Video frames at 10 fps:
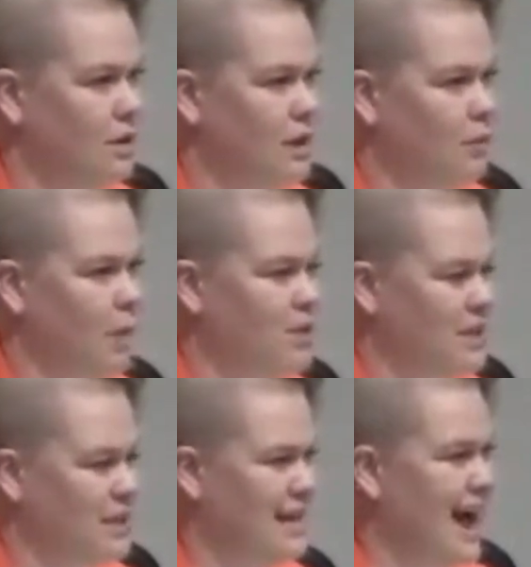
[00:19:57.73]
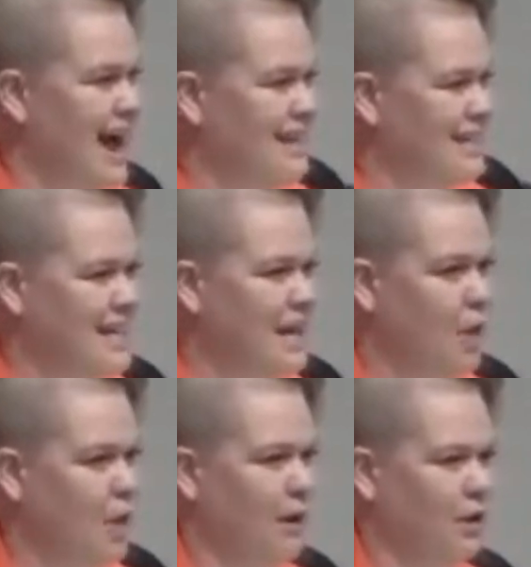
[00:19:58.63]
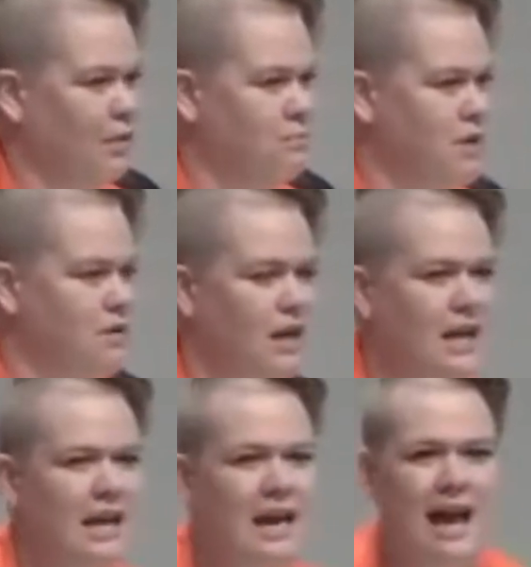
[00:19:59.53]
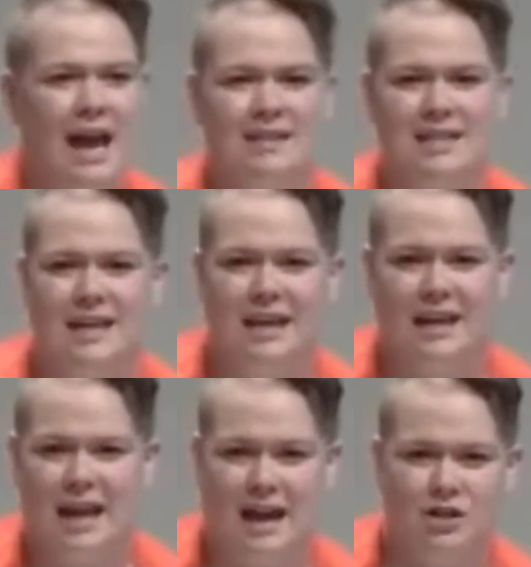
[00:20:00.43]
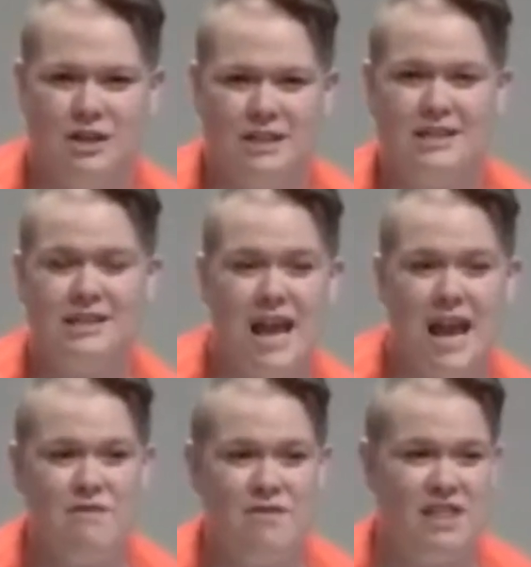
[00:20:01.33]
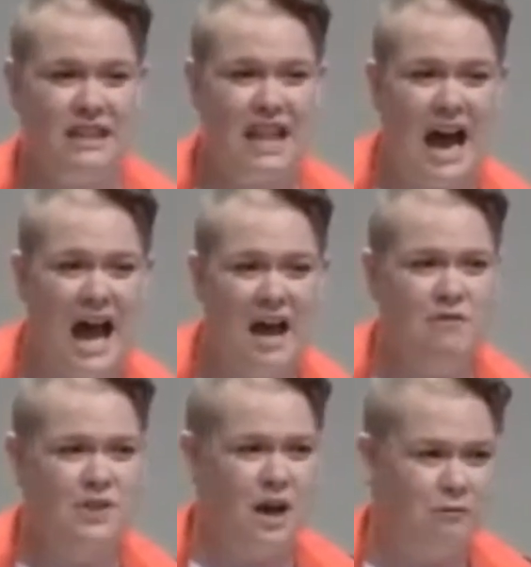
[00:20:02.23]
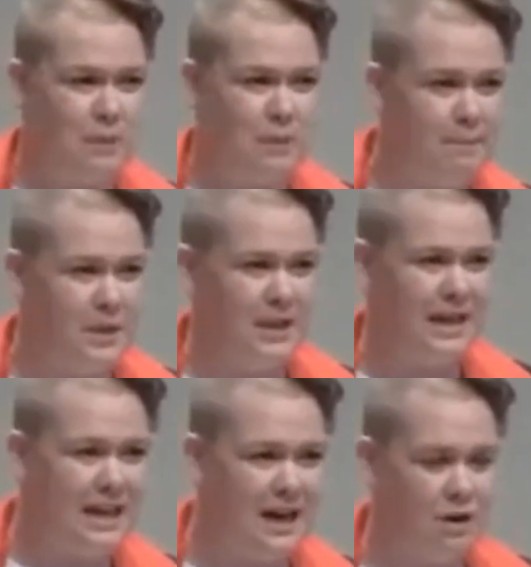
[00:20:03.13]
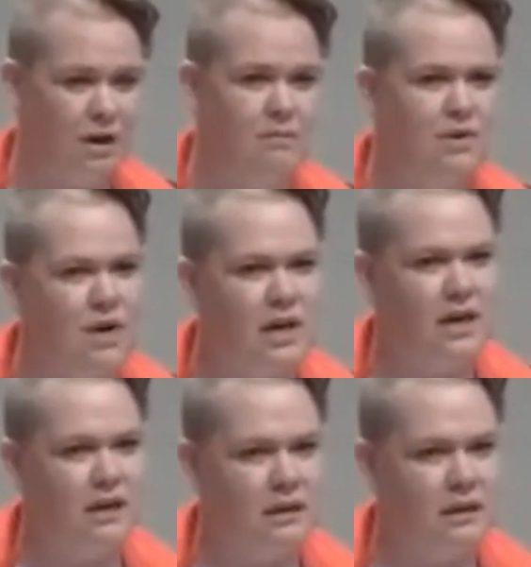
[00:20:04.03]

that represents an idea about community and taking an action to save the lives of people in our community,